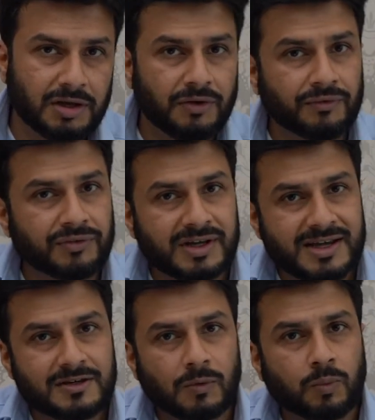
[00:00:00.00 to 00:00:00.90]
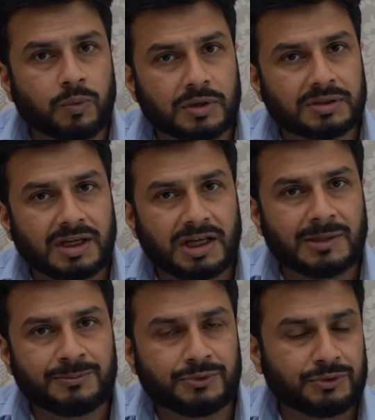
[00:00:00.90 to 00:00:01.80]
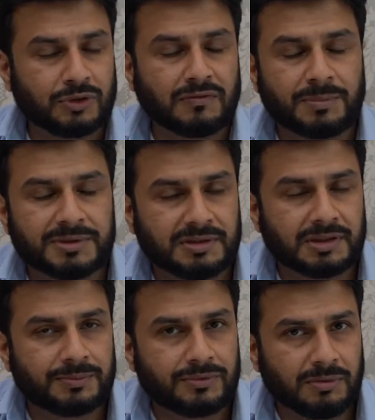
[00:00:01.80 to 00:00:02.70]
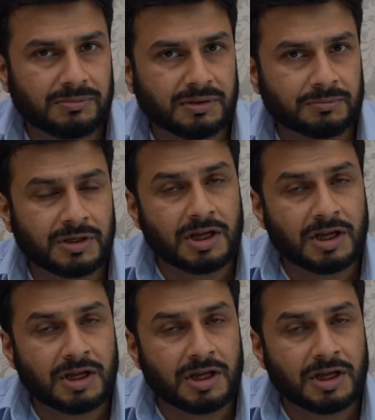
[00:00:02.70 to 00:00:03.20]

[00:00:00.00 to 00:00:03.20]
Read what helps you solve a particular problem.